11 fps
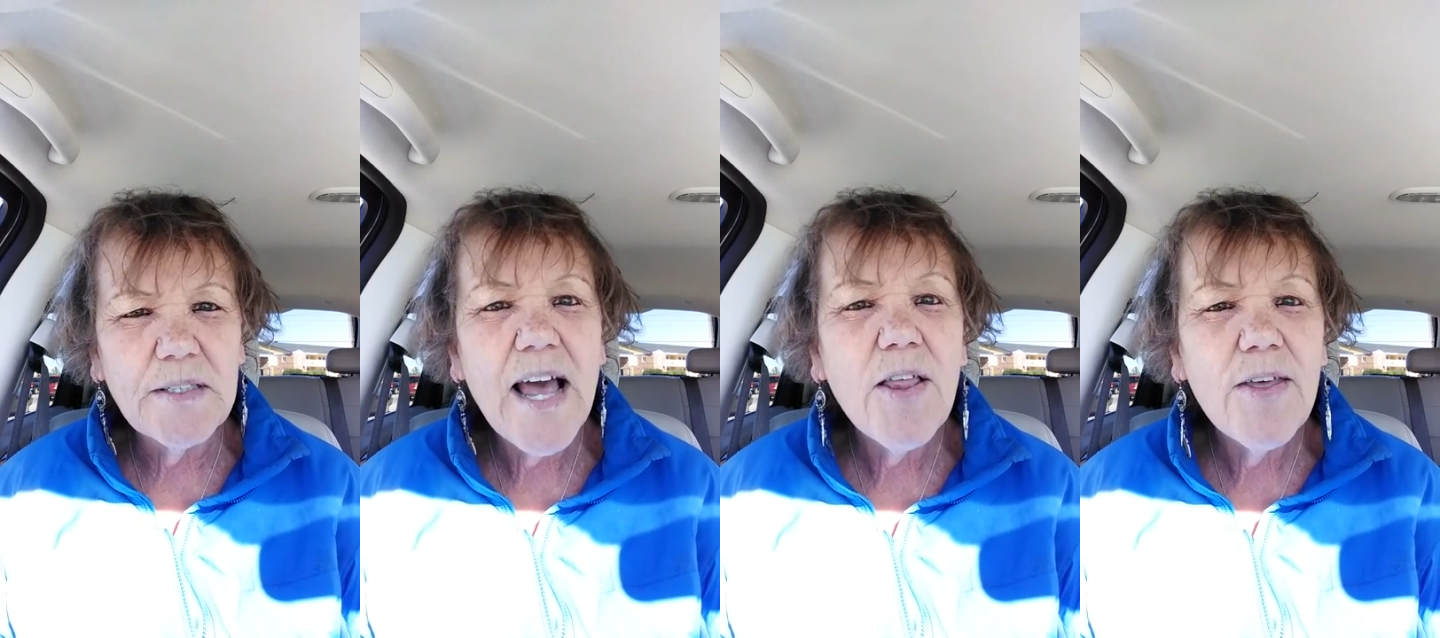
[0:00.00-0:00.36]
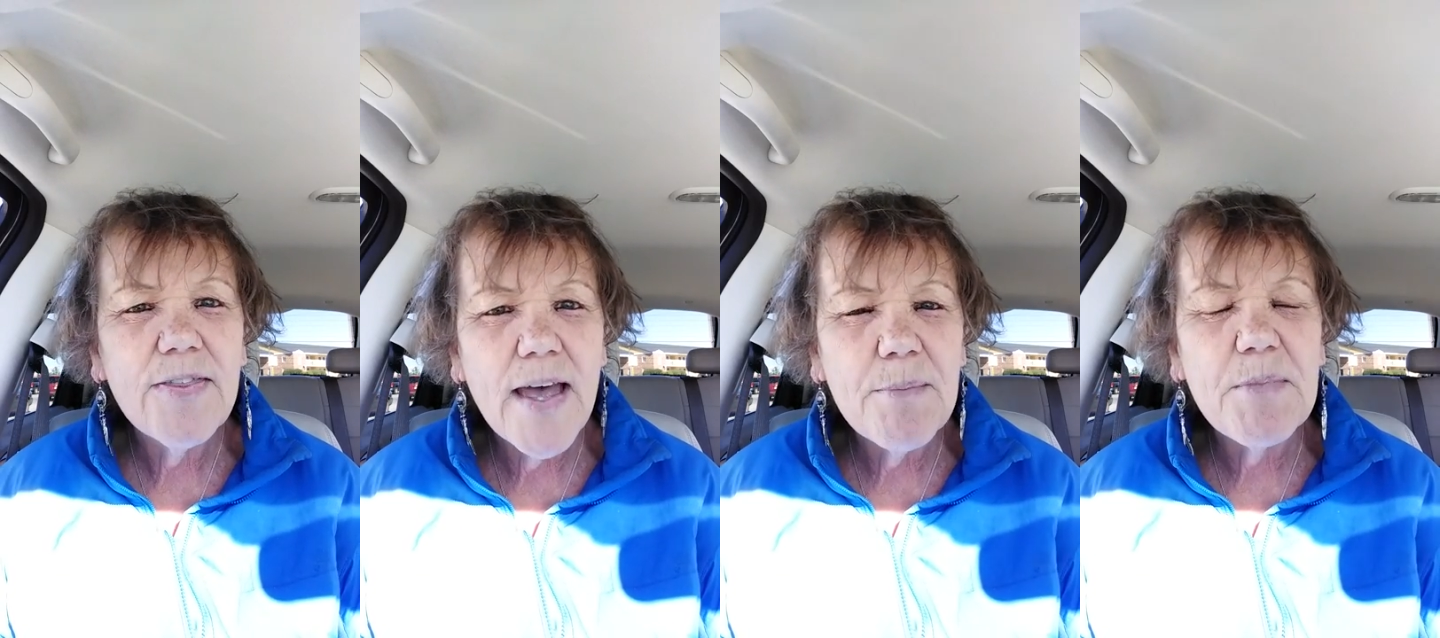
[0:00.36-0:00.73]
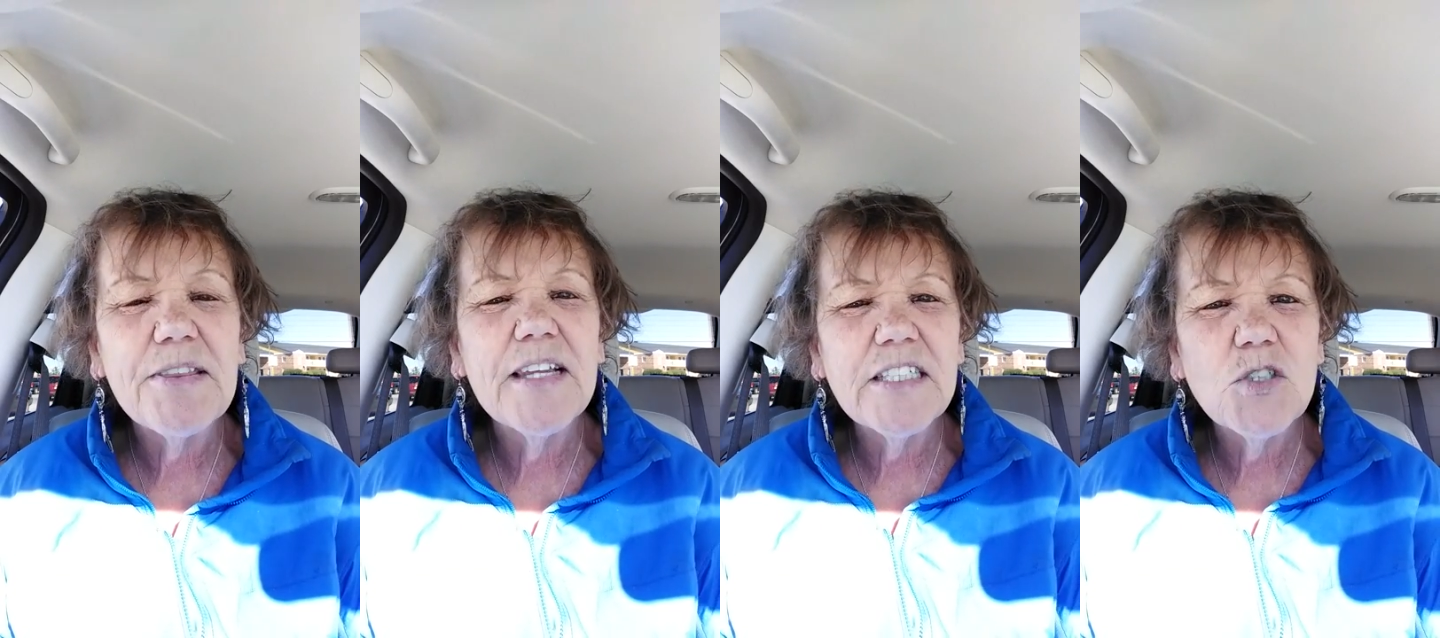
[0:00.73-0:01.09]
telling them
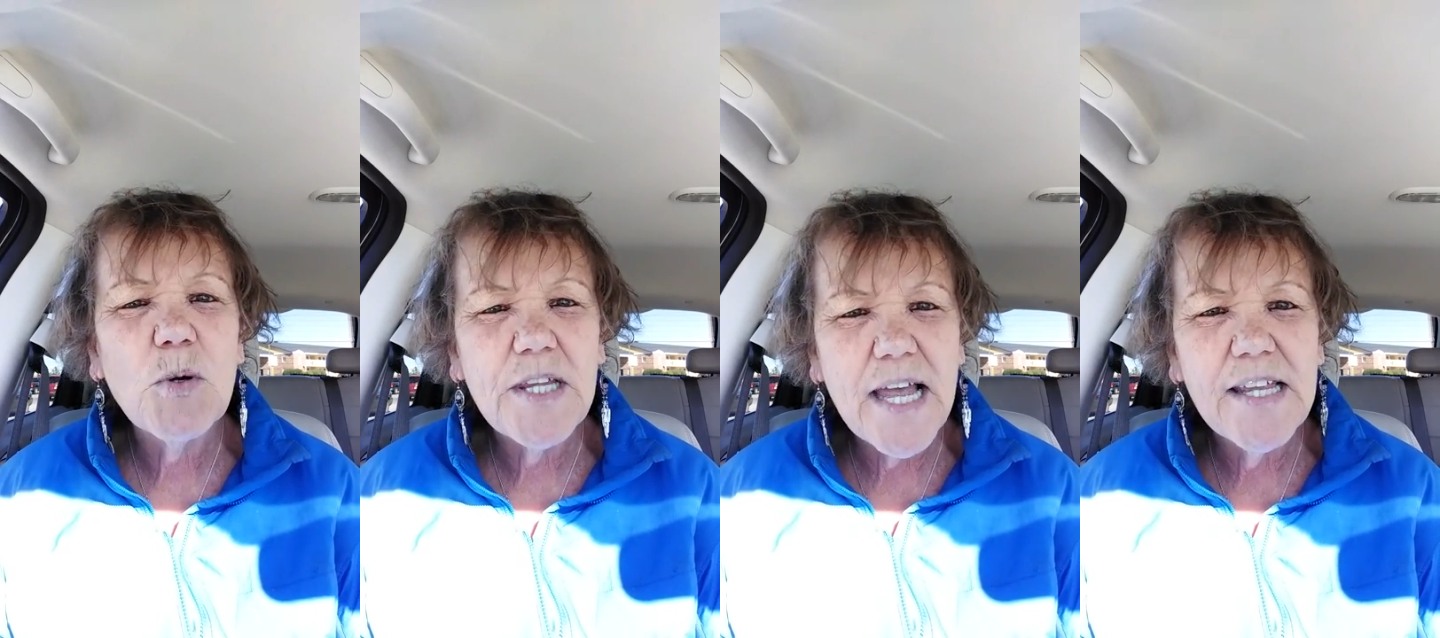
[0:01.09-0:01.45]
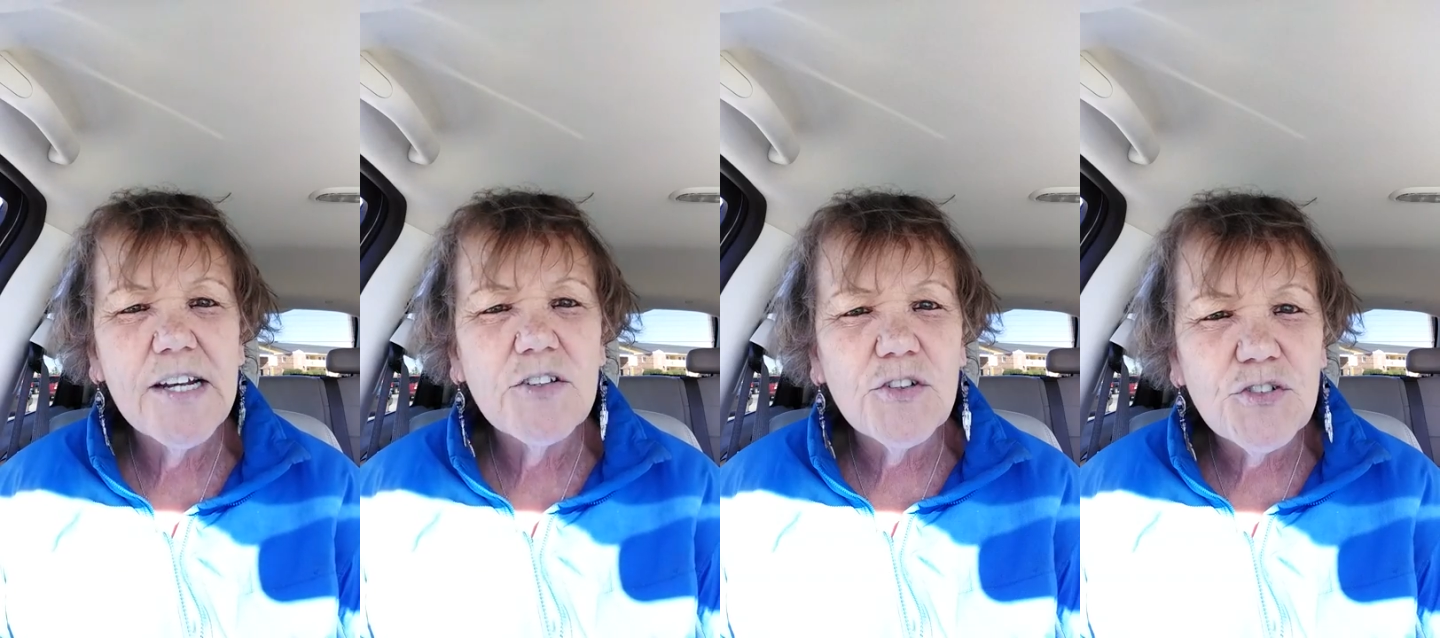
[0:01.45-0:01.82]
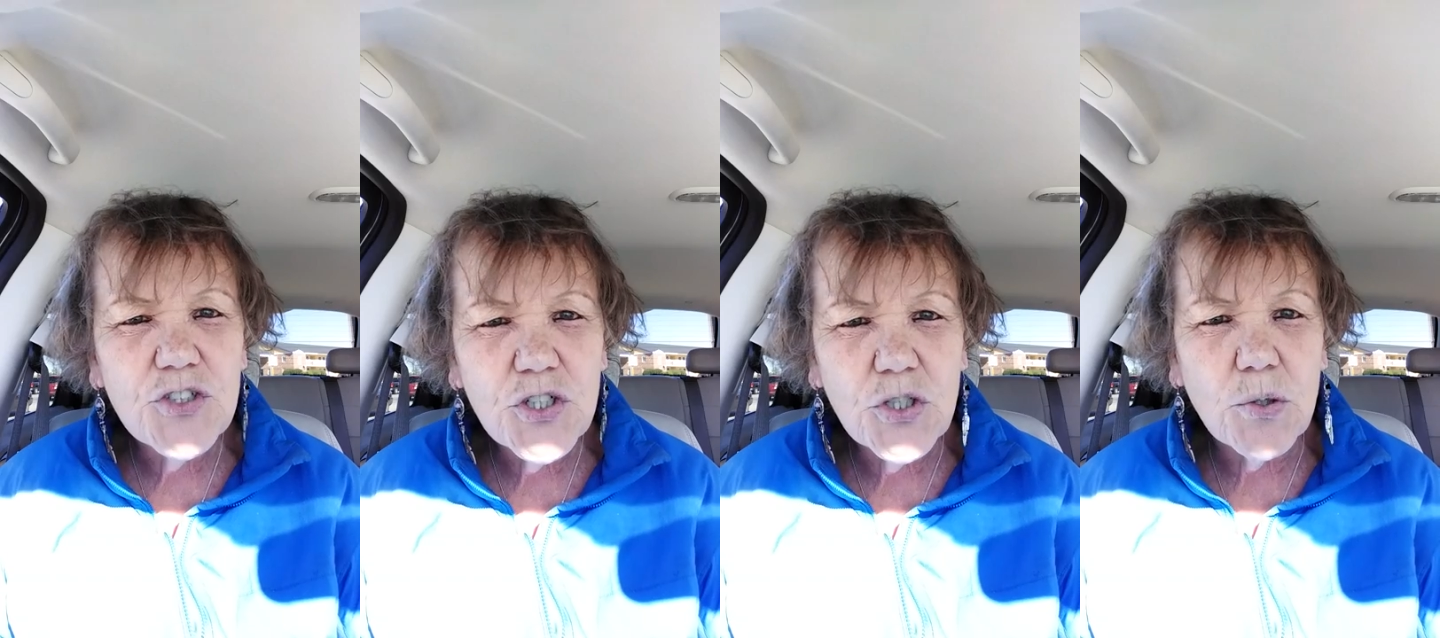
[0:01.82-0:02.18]
that this is what they needed to
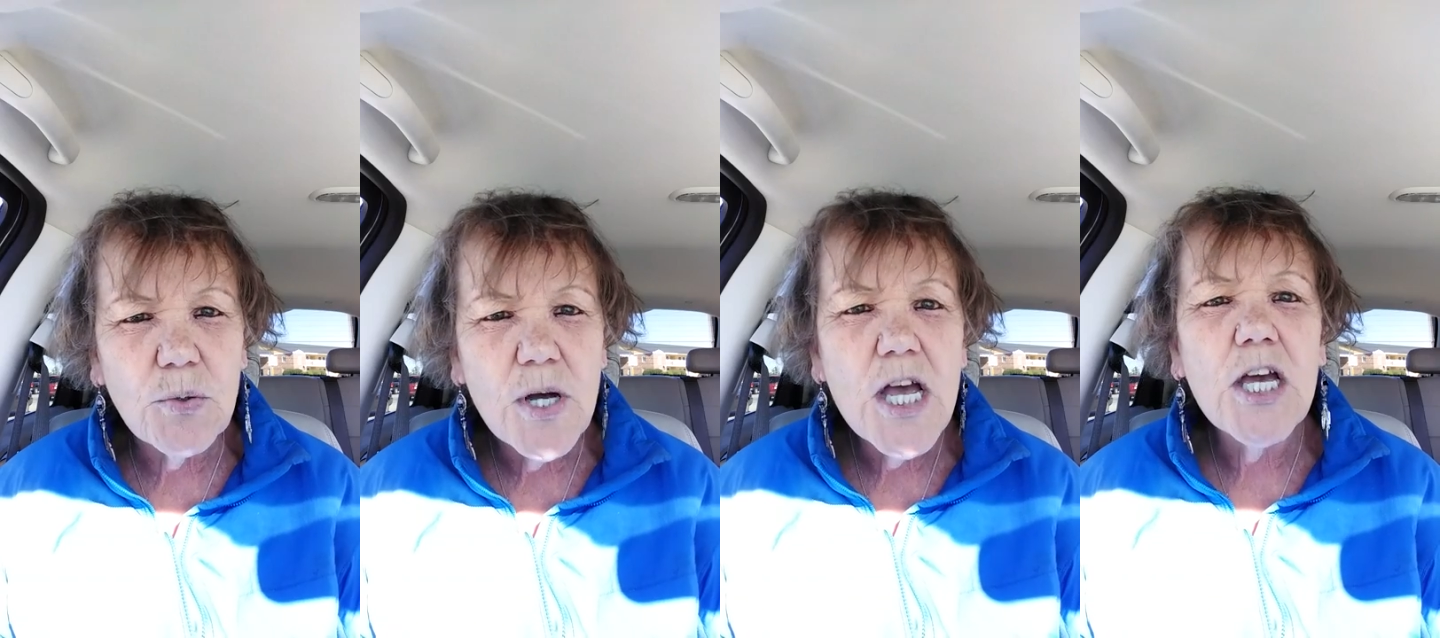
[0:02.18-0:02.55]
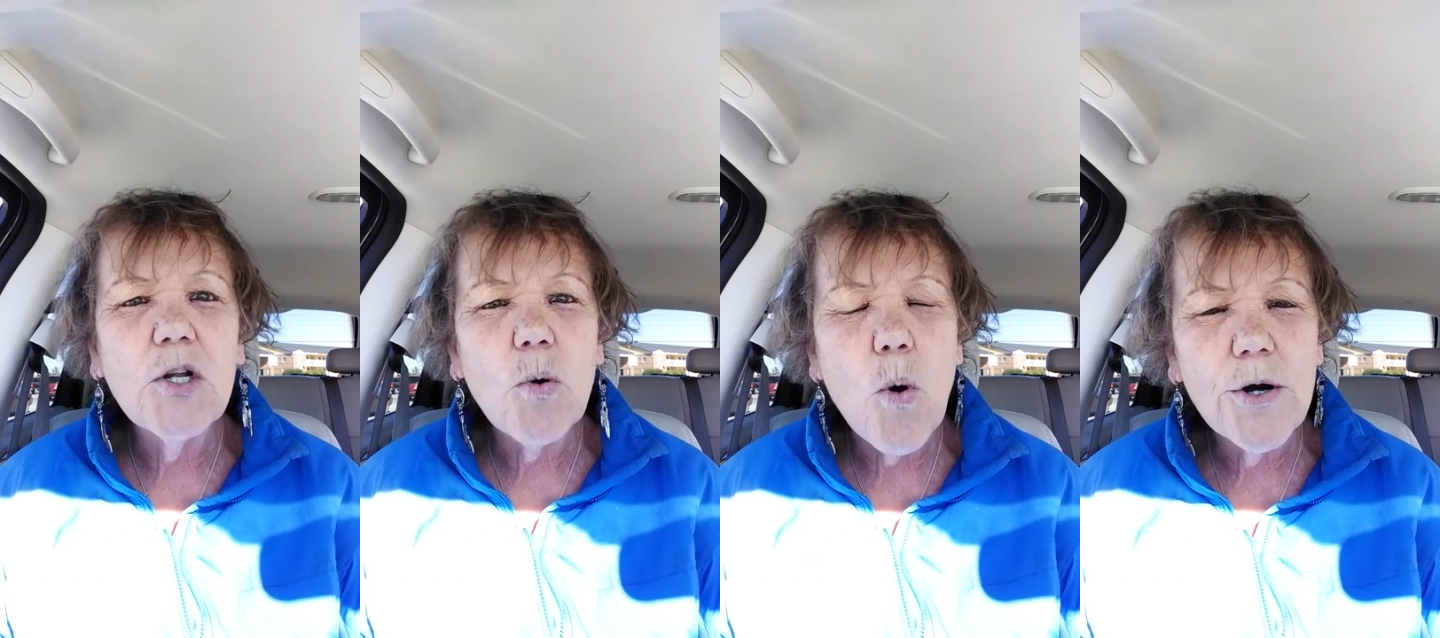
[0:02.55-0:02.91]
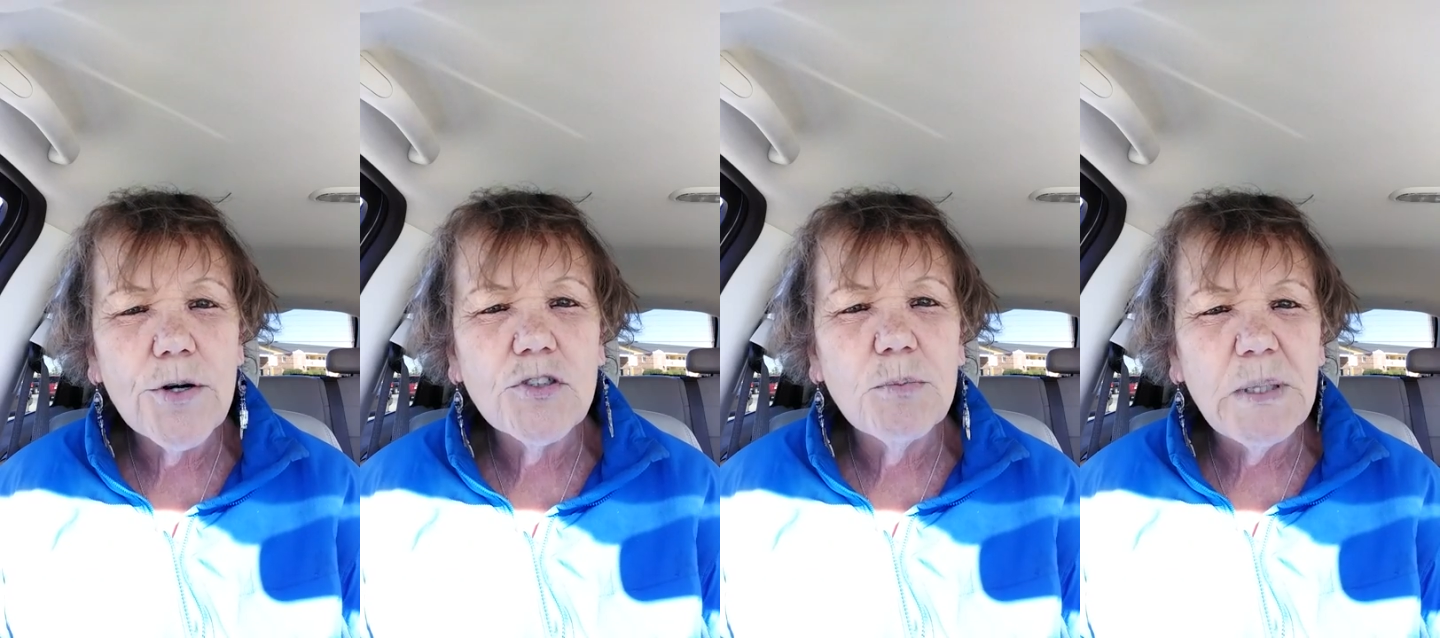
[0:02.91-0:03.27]
do in
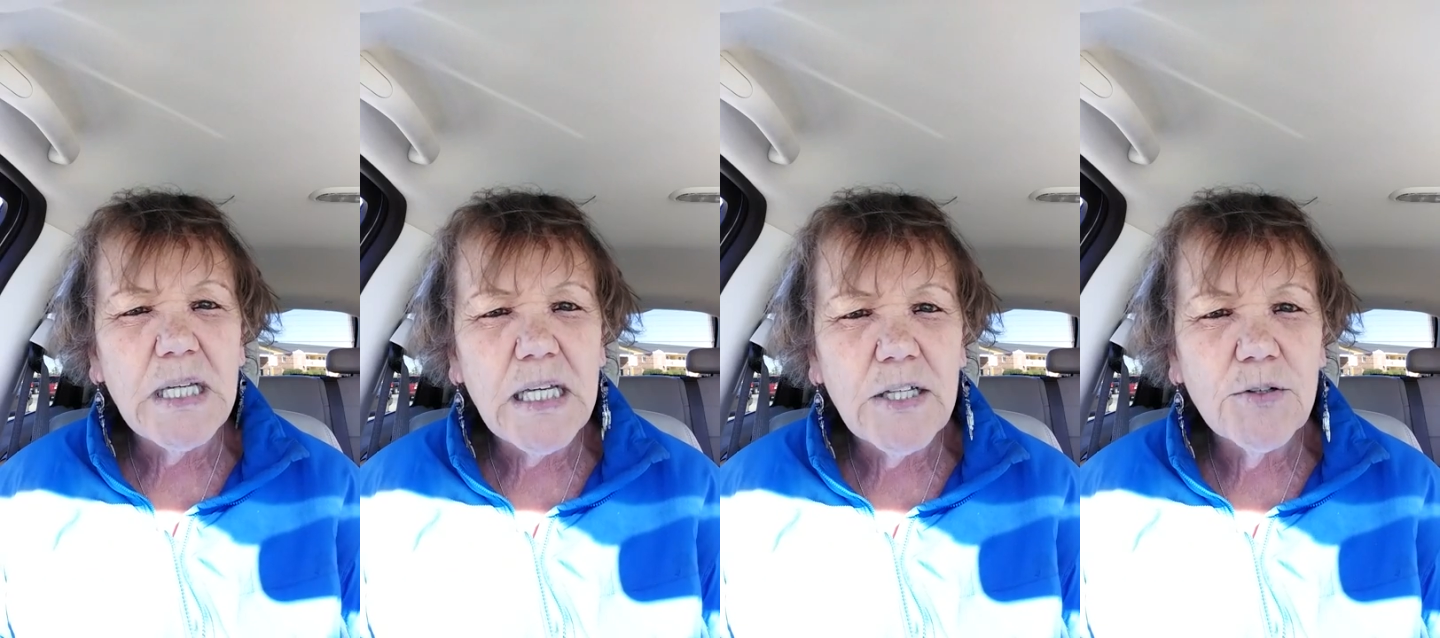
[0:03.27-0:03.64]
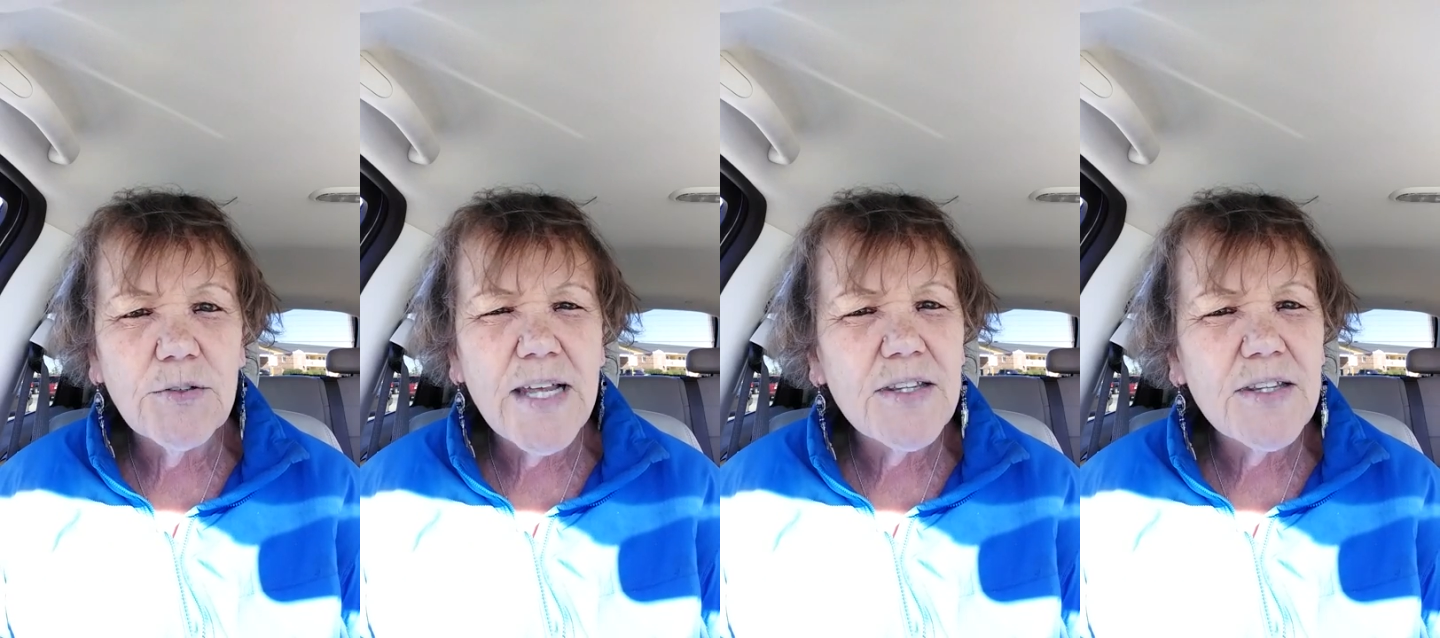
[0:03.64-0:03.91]
order to be healed.